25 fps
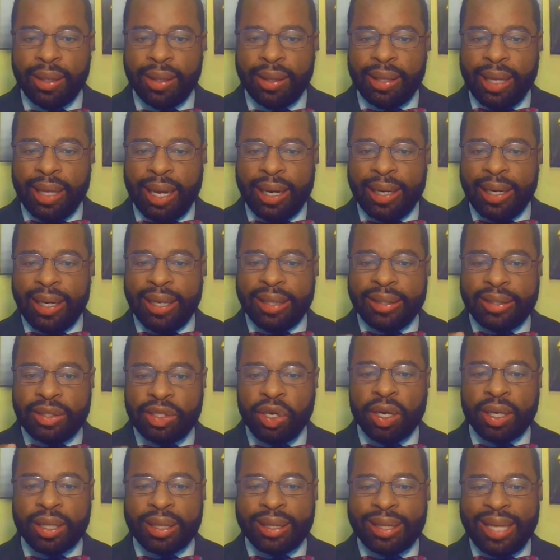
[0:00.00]
that it
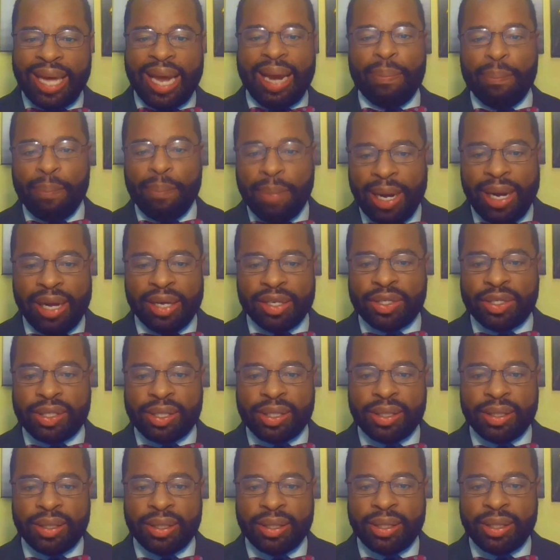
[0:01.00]
took that
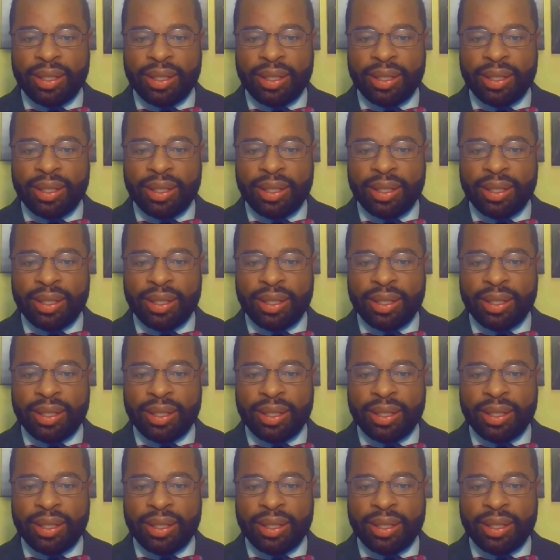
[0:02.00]
much